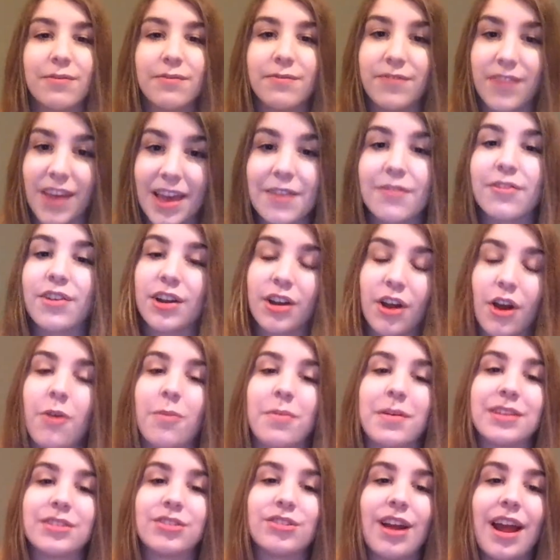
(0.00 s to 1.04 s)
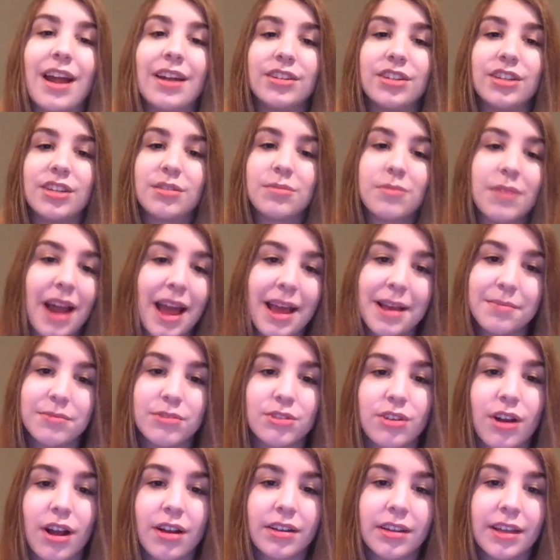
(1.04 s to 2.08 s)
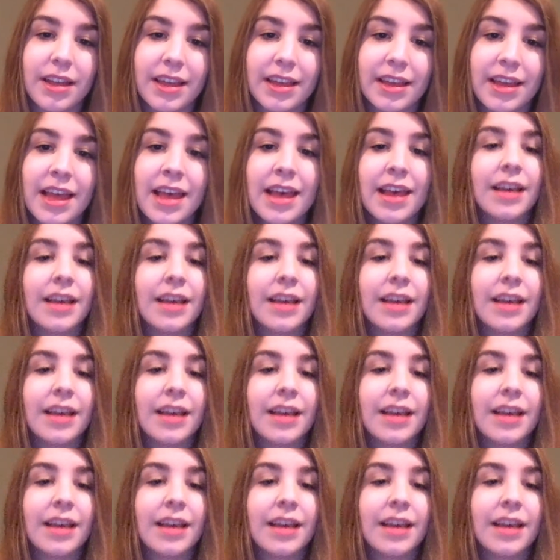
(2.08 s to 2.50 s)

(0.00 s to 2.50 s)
favorite coping strategies when I am struggling